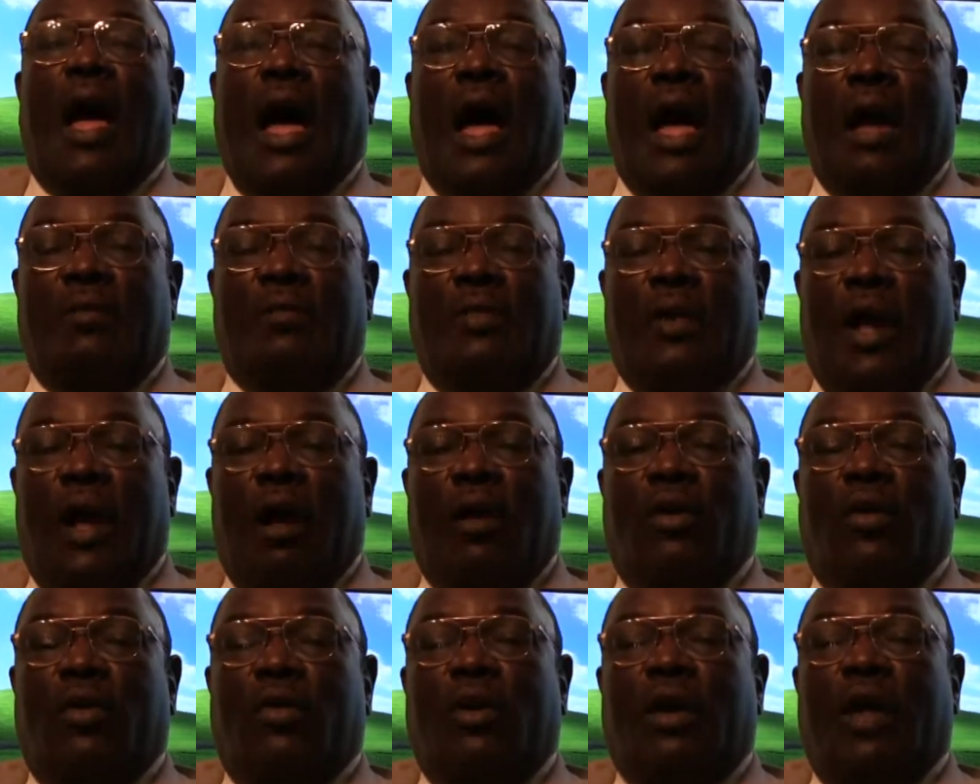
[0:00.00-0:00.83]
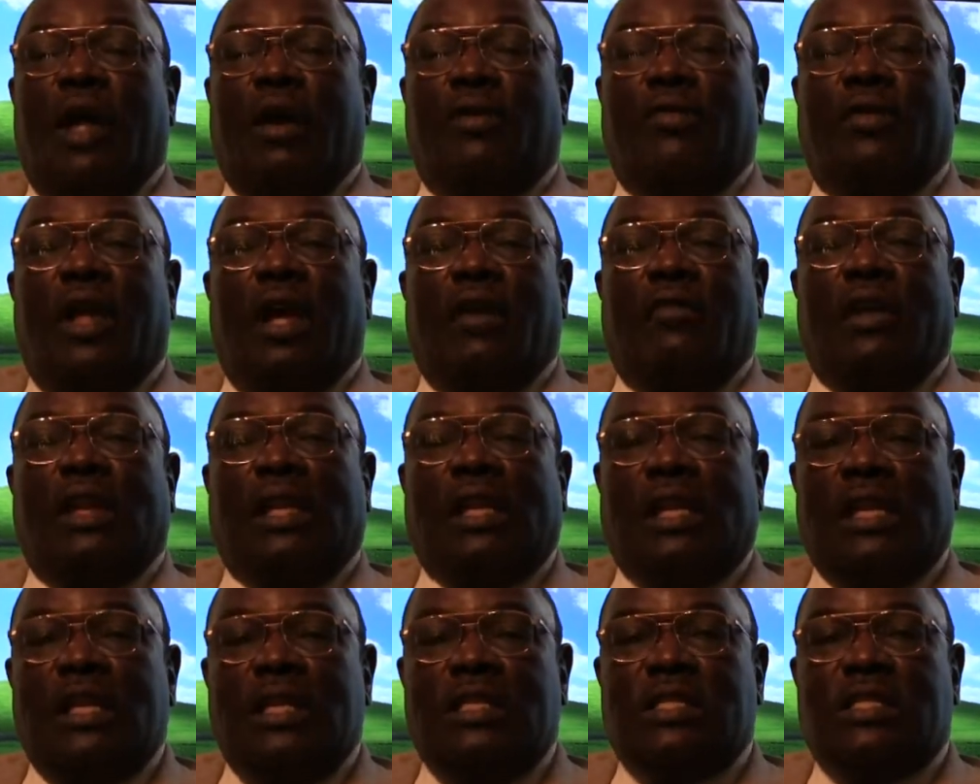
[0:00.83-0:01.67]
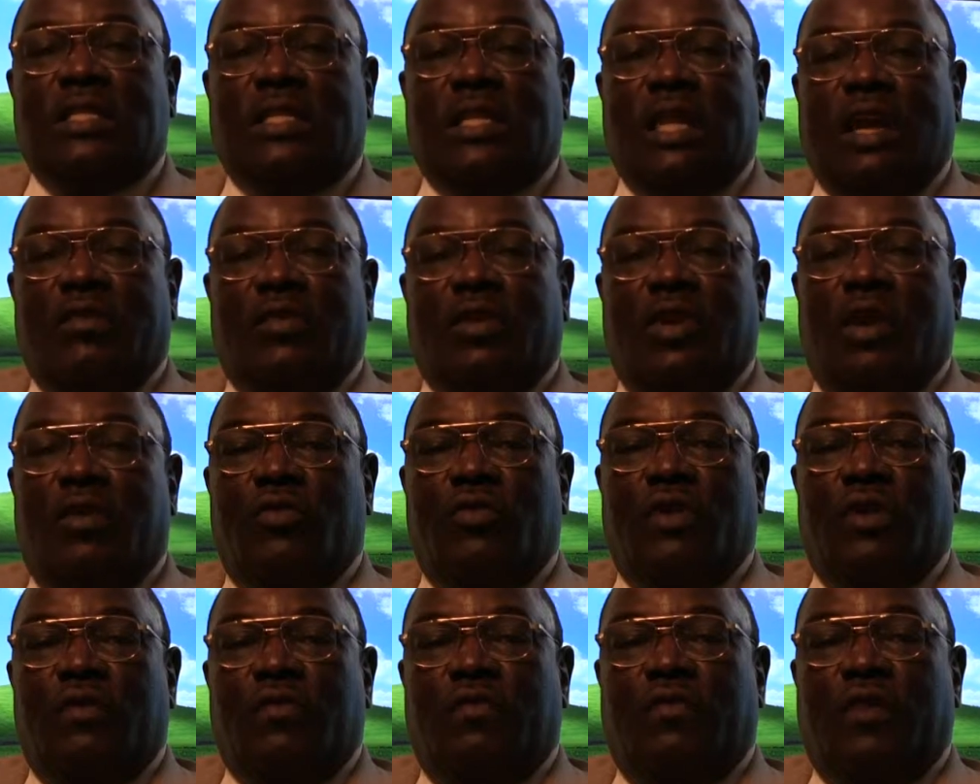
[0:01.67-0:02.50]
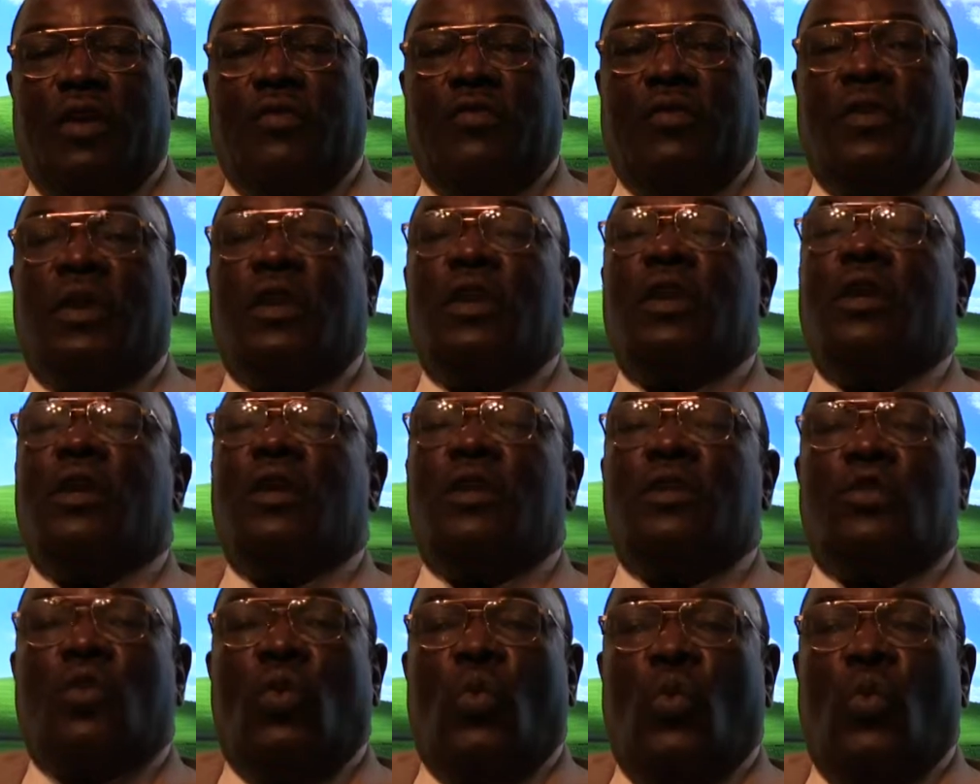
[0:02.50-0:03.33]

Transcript: I'm now going to have at least $750,000 to